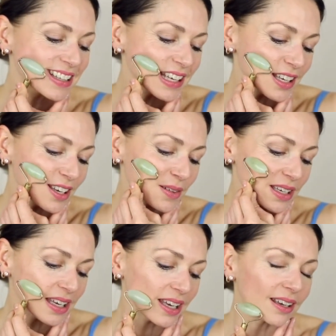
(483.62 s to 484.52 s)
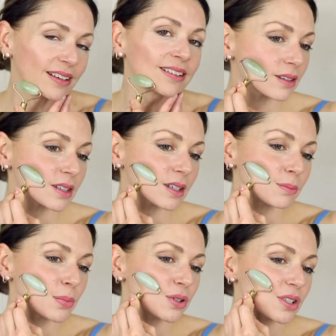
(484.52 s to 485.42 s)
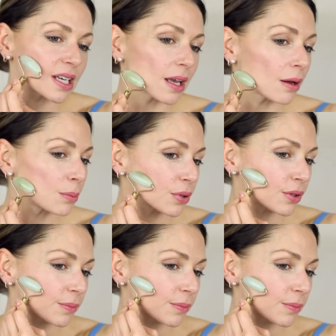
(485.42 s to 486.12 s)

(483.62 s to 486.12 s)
Thank you, Monkey. So pushing up